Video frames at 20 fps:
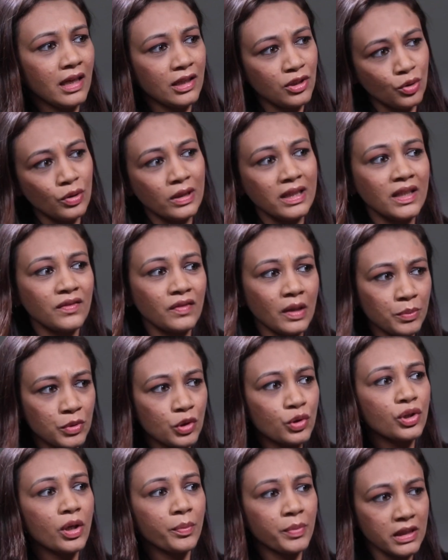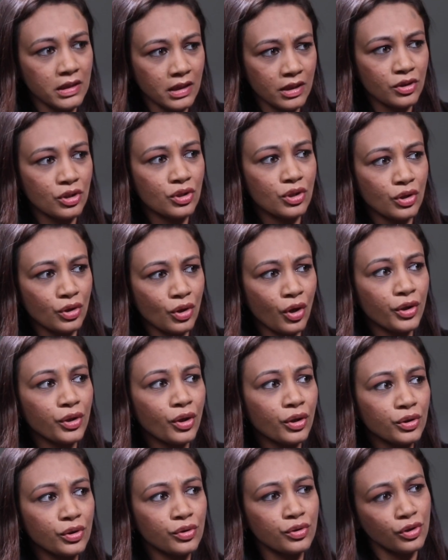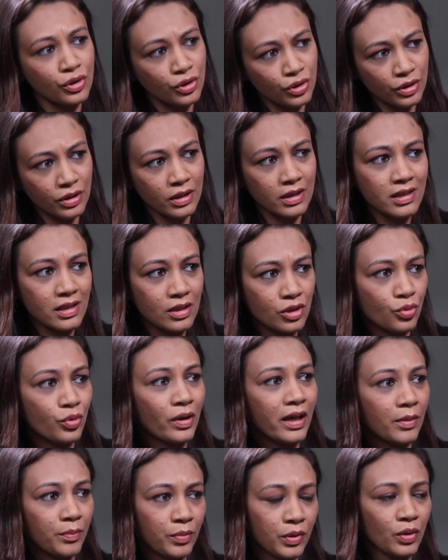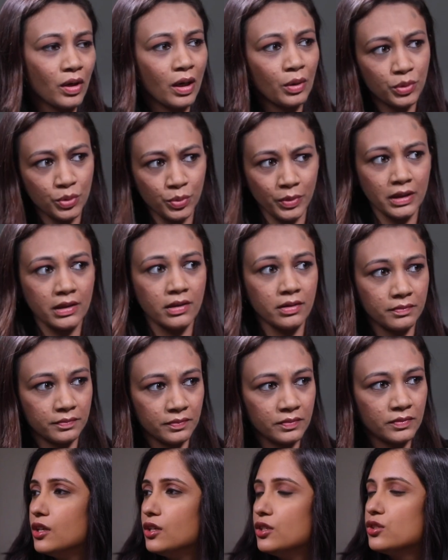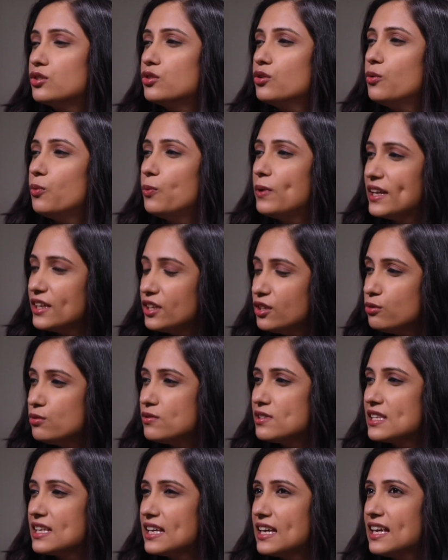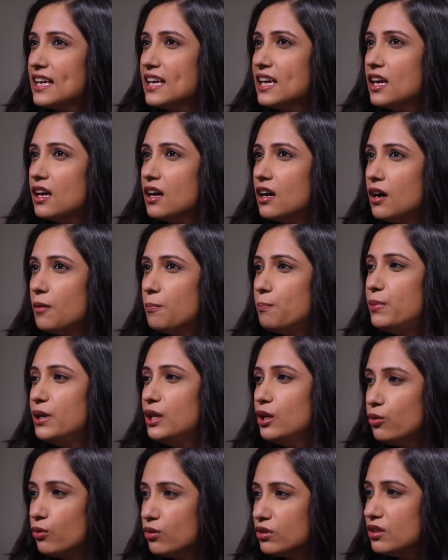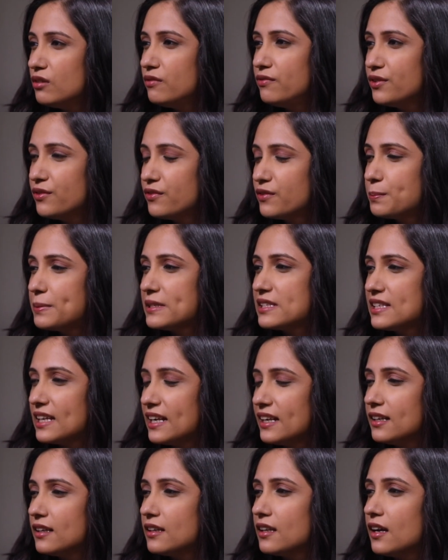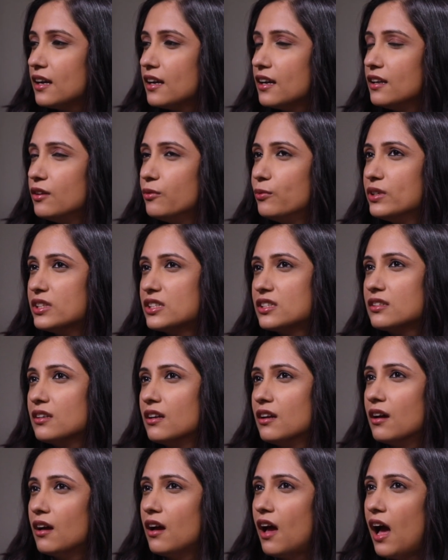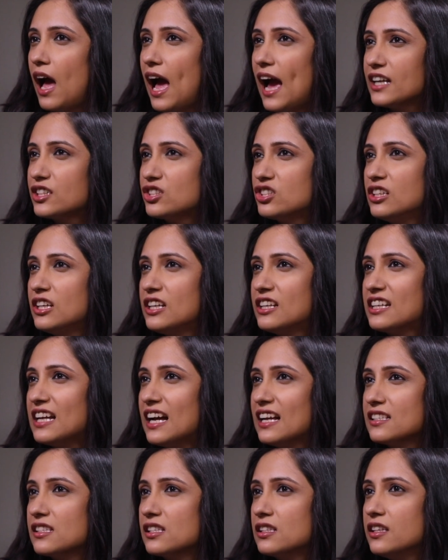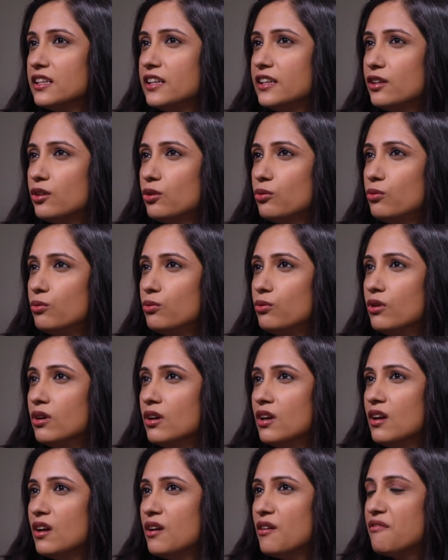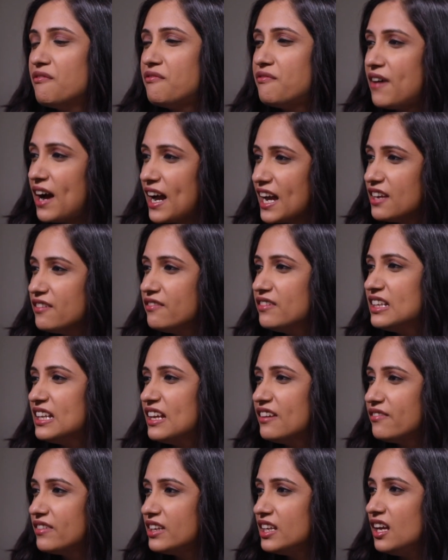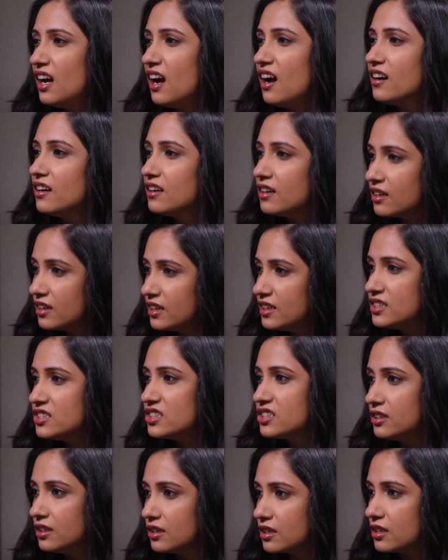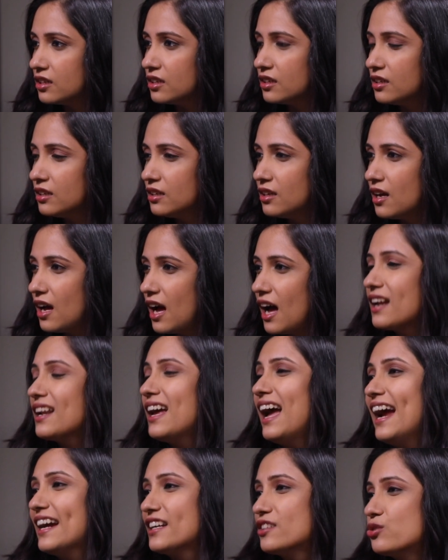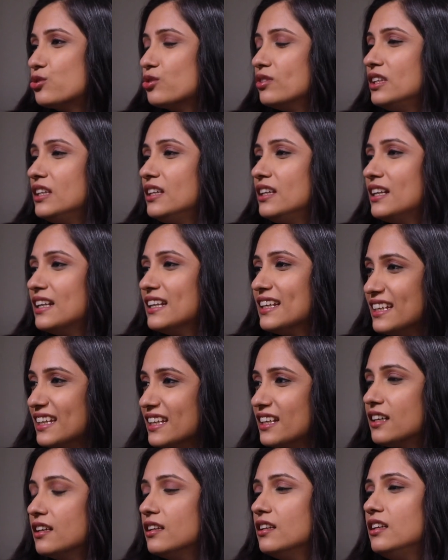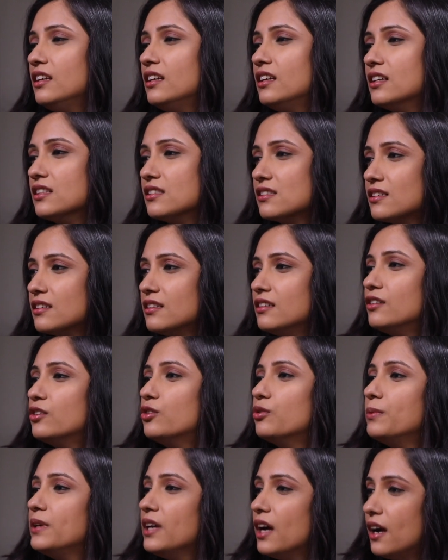that you leave up to your pediatrician or your nutritionist to help you out with. So when you say below the 5th percentile, which actually translate to 5 in every 100 children are actually clinically considered to be